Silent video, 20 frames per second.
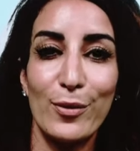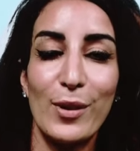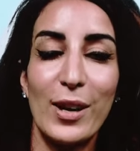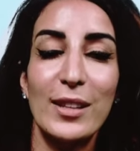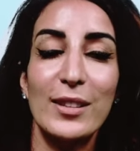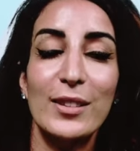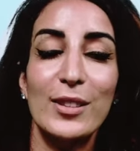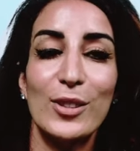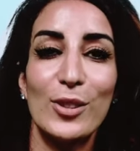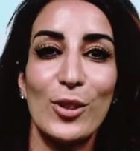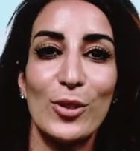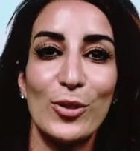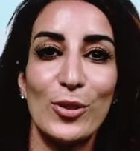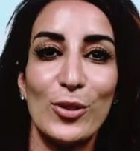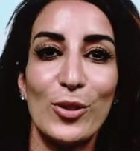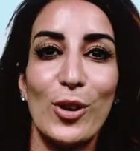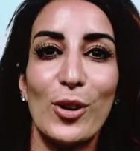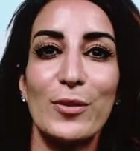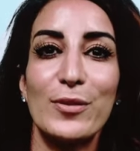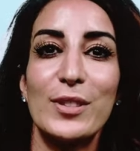and the
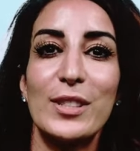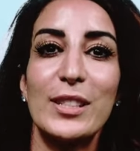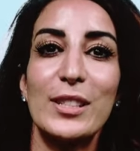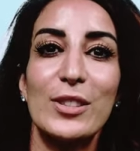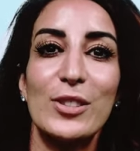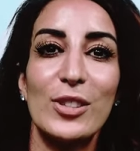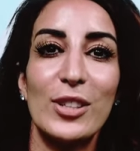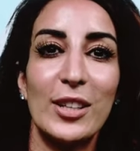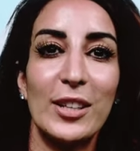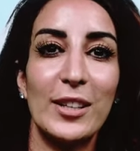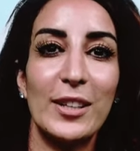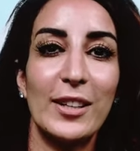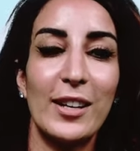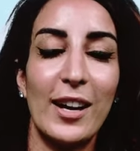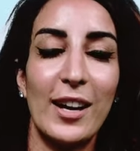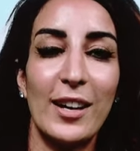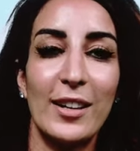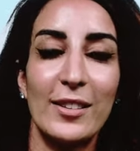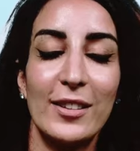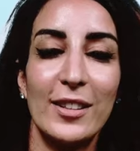honour of teaching
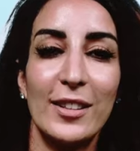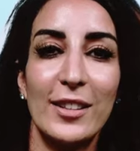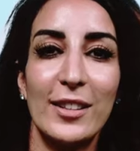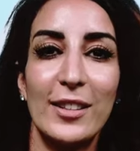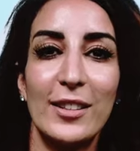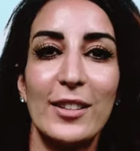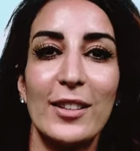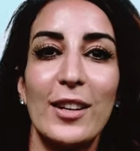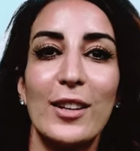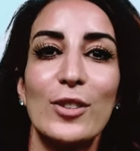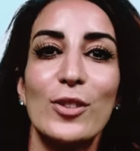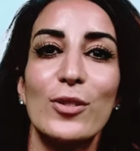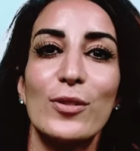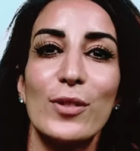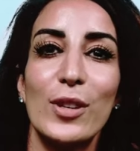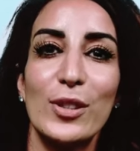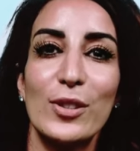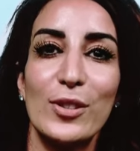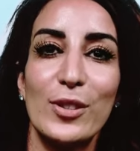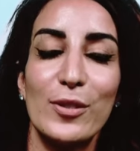at the
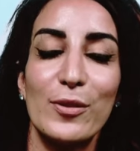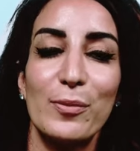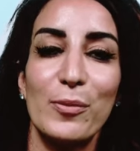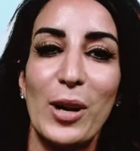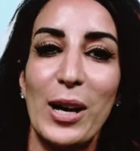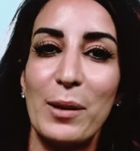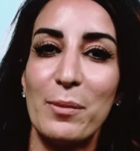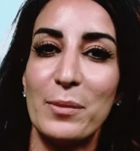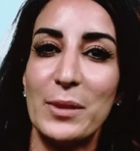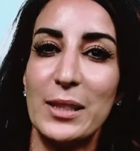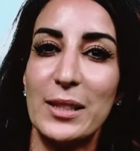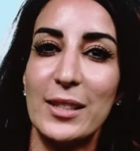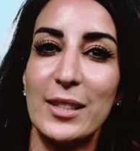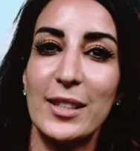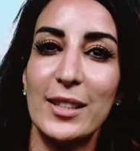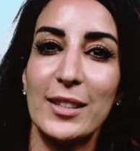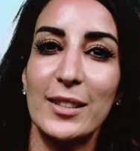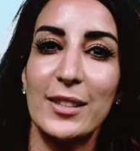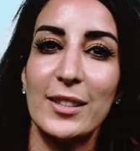University of Mohammed VI